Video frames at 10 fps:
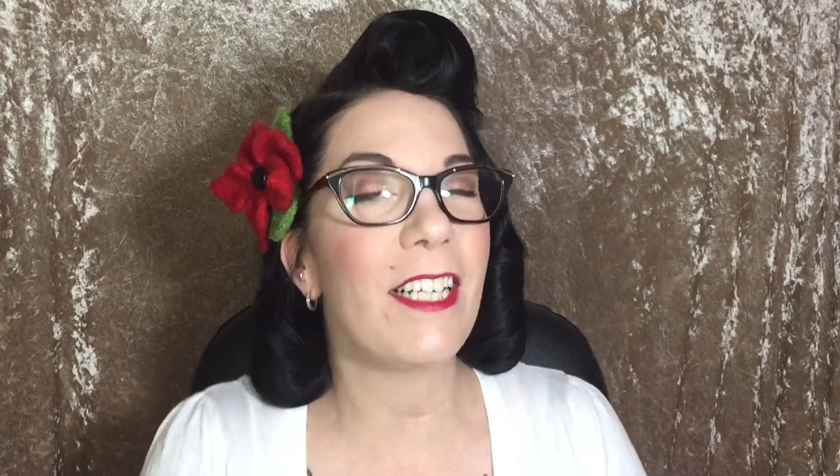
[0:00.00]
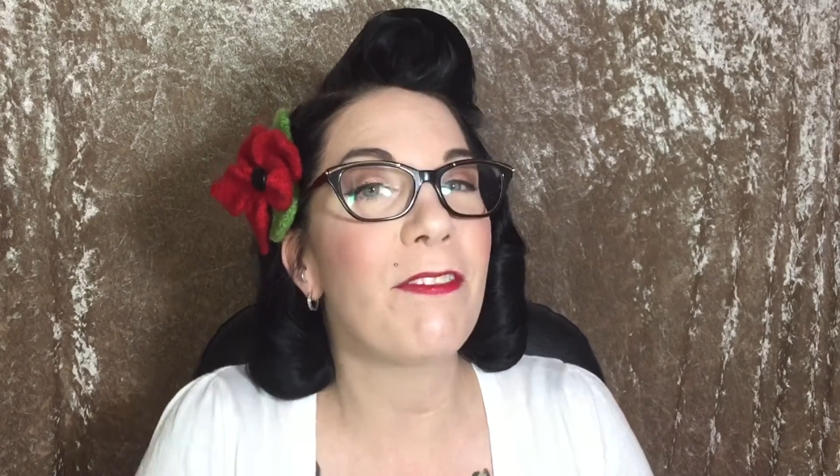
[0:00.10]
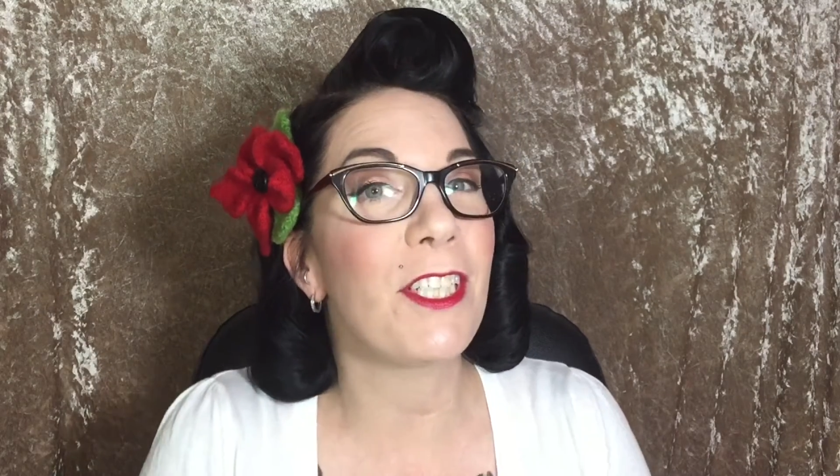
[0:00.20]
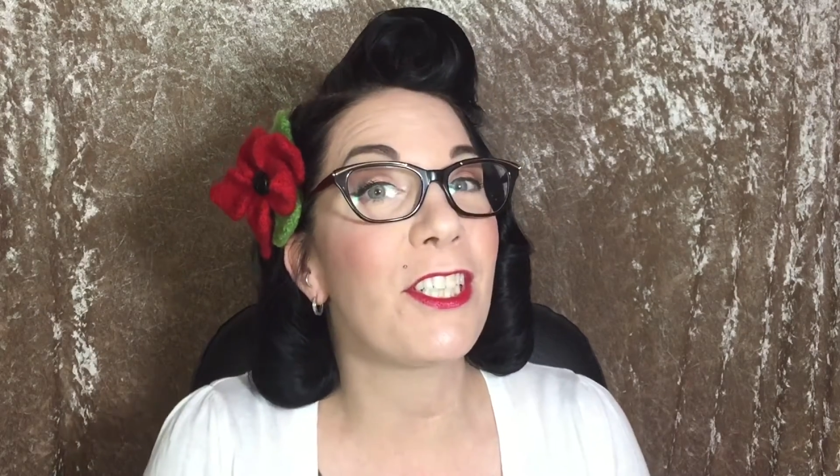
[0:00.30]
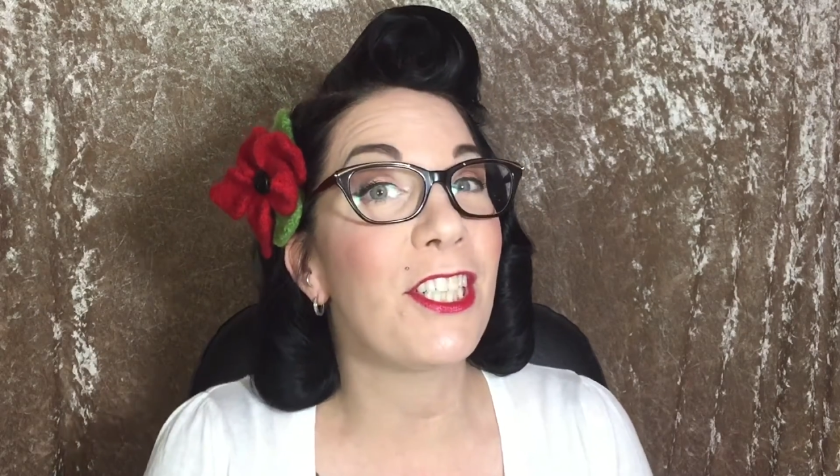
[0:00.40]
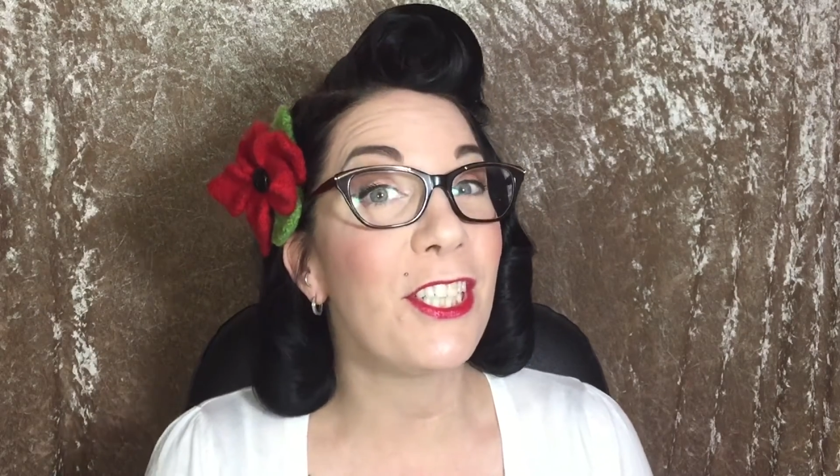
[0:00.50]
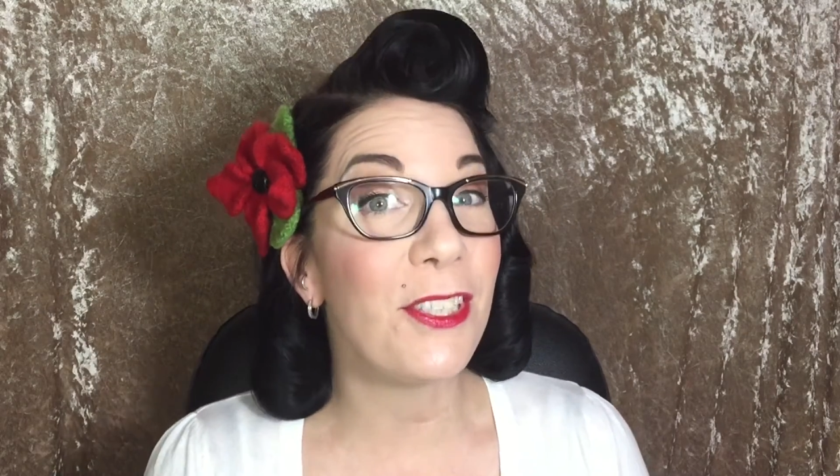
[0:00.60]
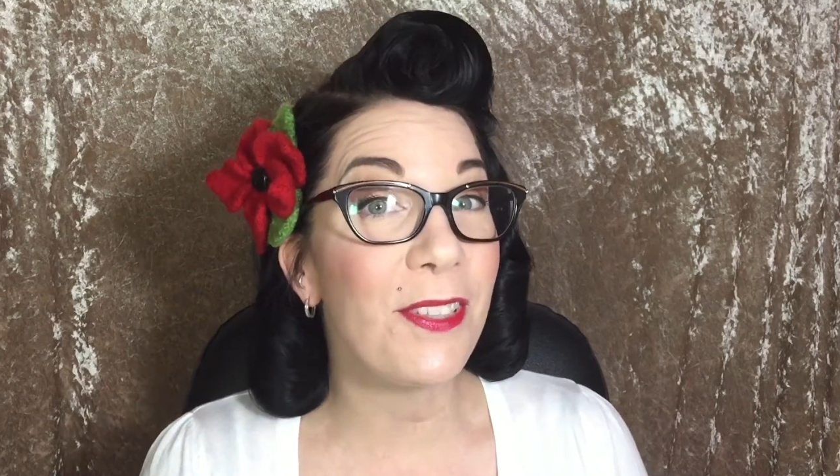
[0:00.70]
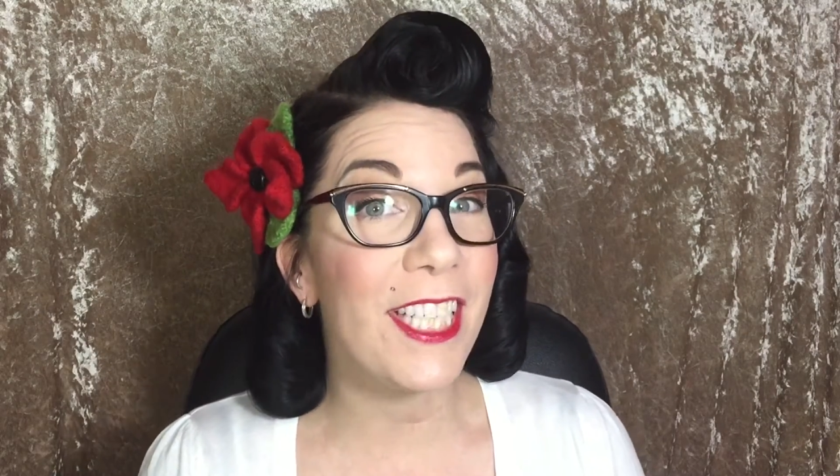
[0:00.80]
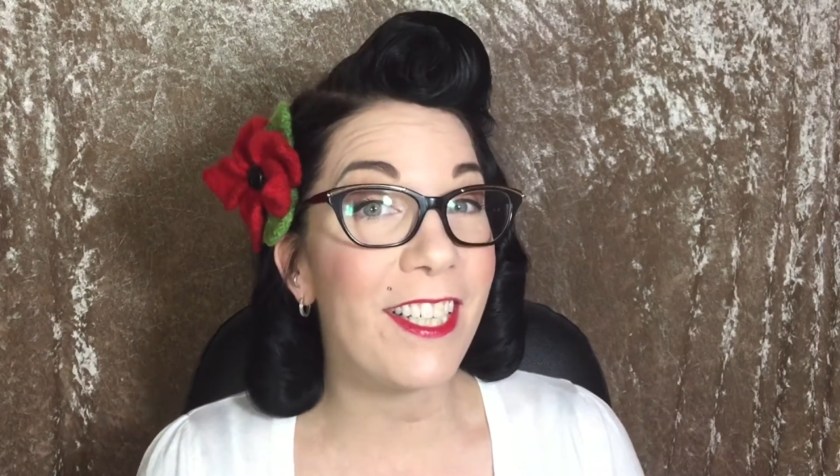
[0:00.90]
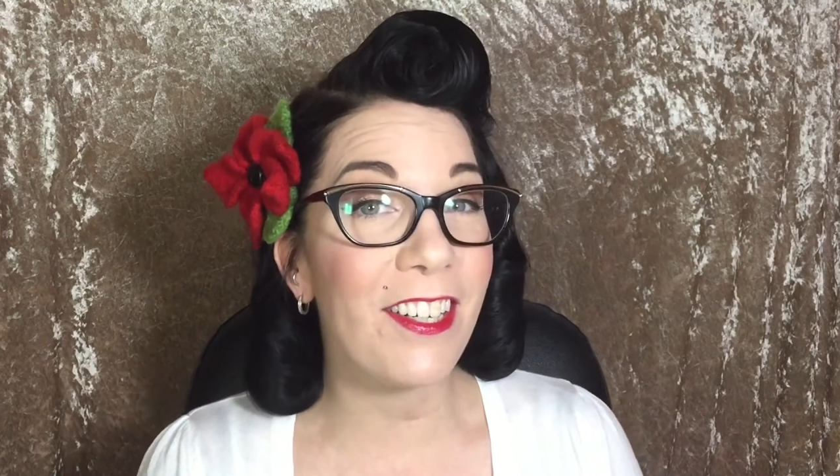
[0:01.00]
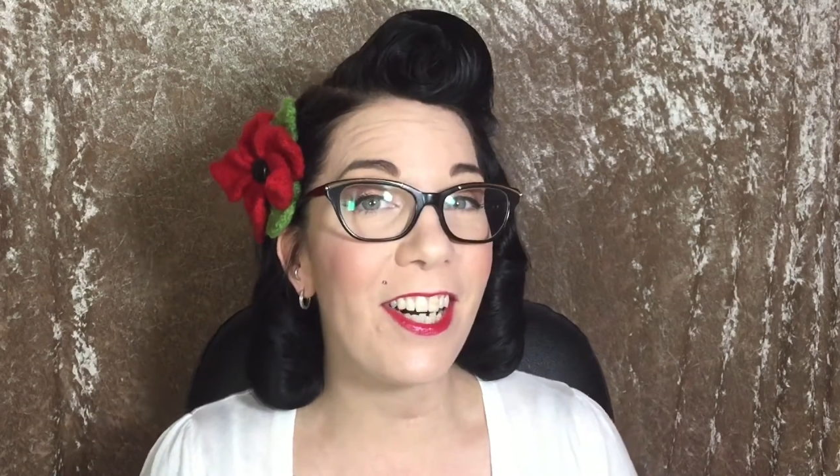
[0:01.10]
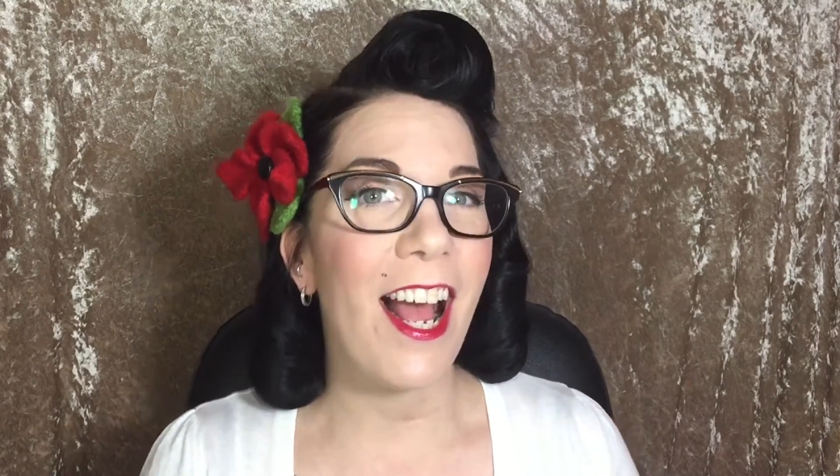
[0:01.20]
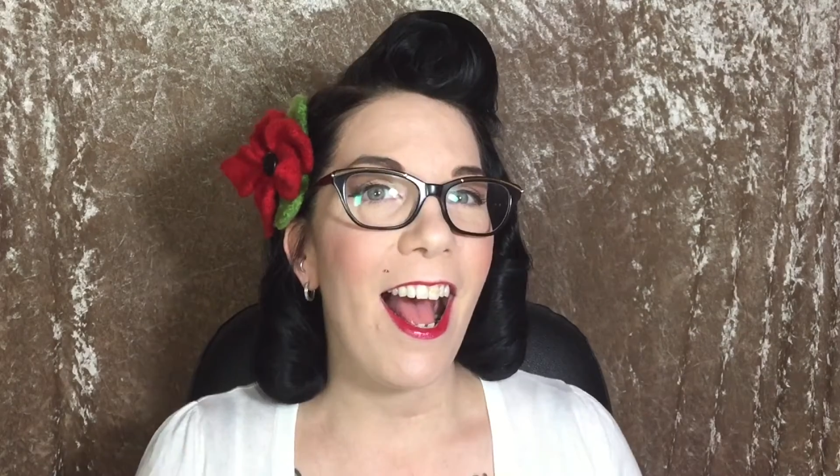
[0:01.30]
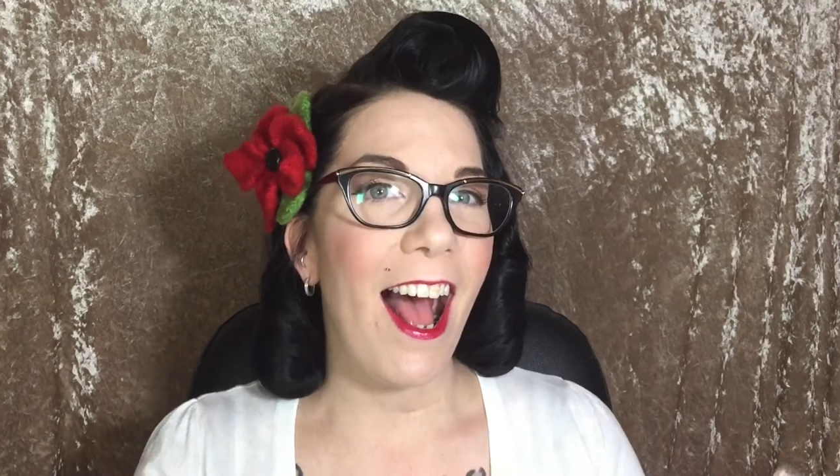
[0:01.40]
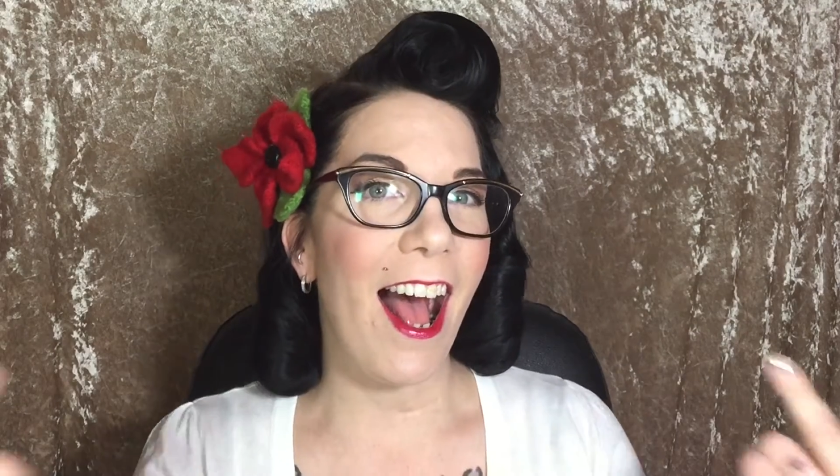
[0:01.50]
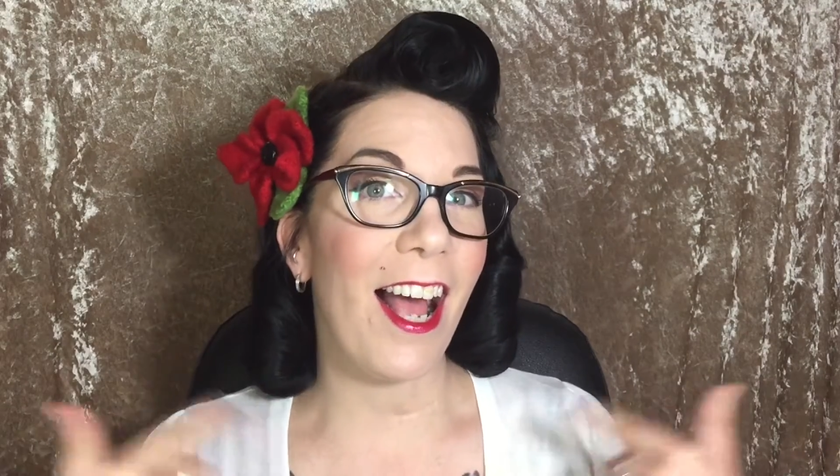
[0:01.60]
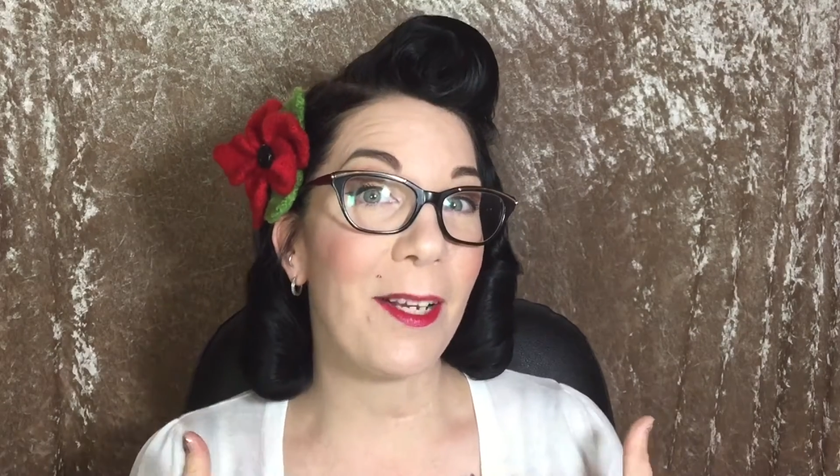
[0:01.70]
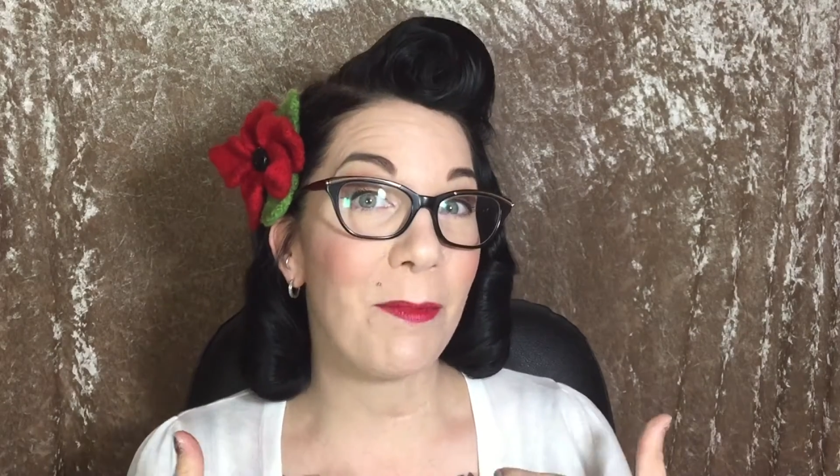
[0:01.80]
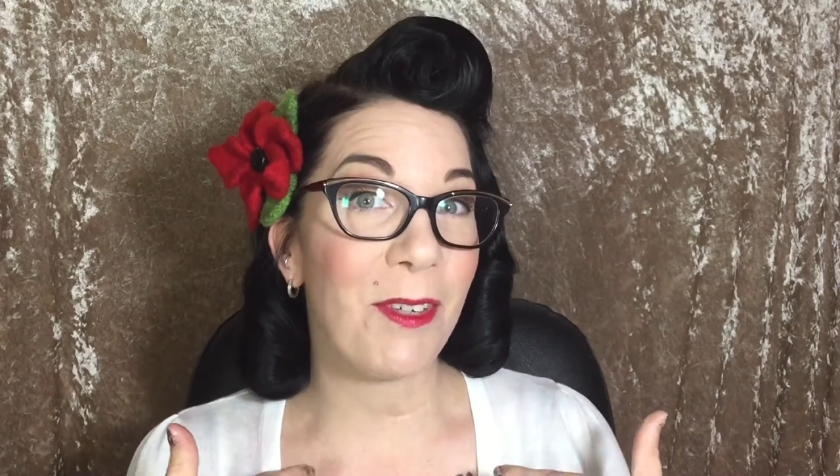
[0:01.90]
If you're new here,
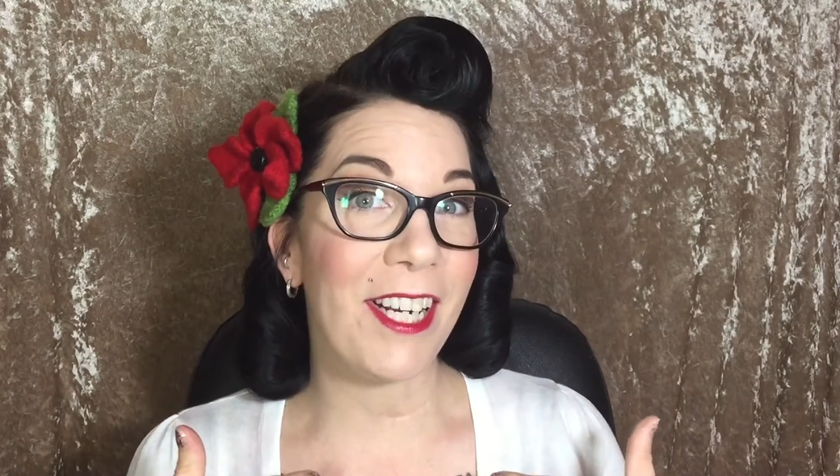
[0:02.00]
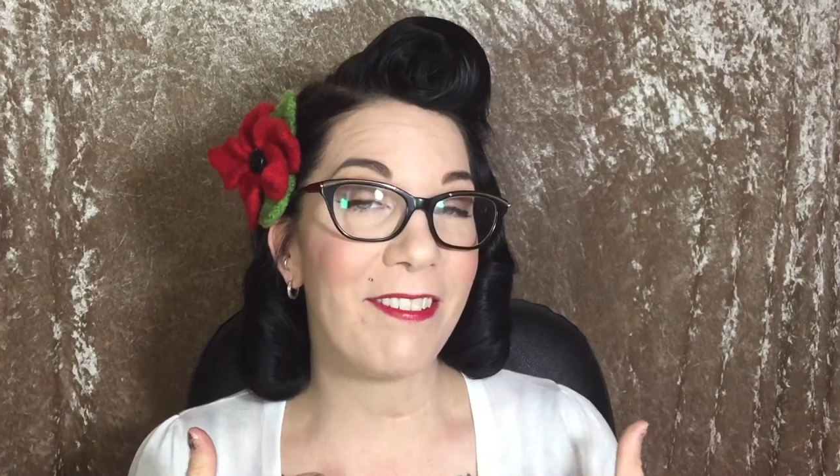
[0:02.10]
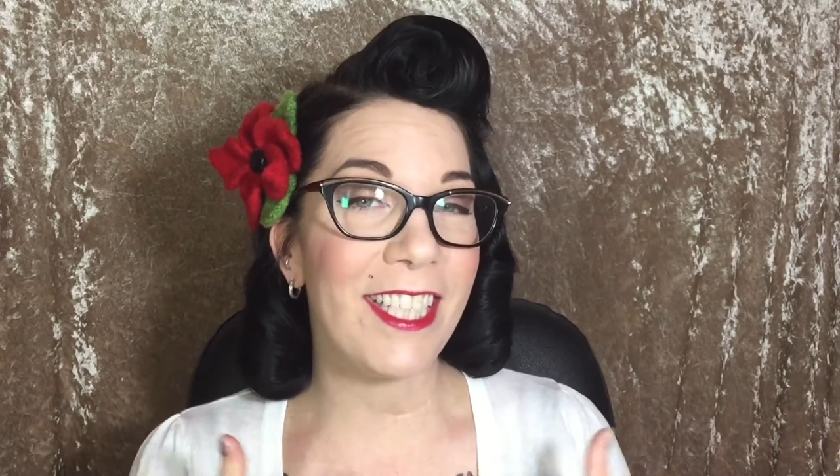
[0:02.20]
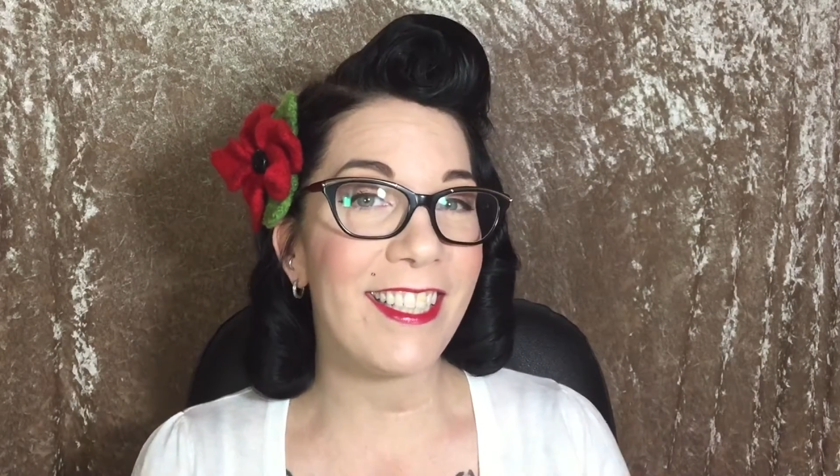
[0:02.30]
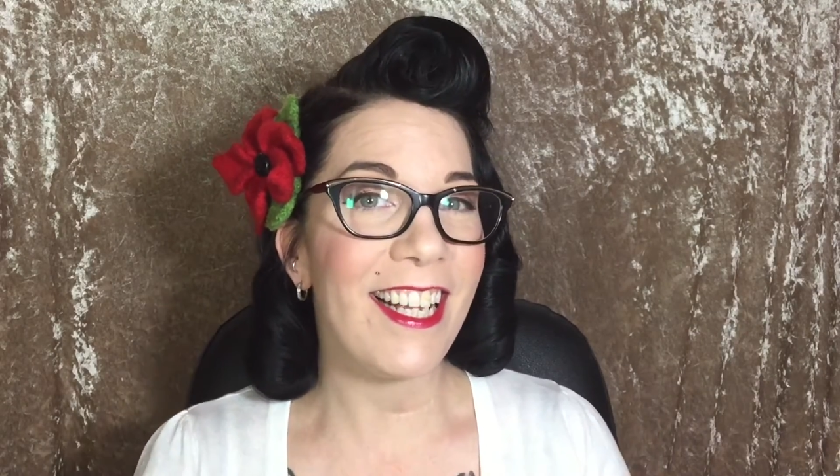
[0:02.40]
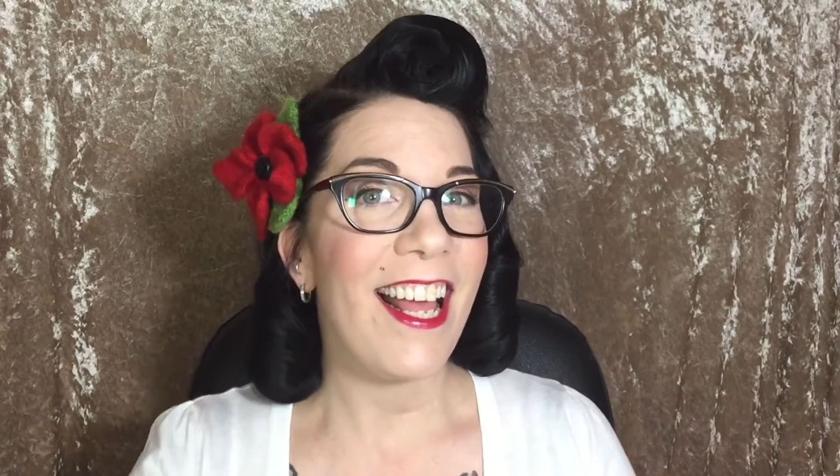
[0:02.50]
I'm Raven.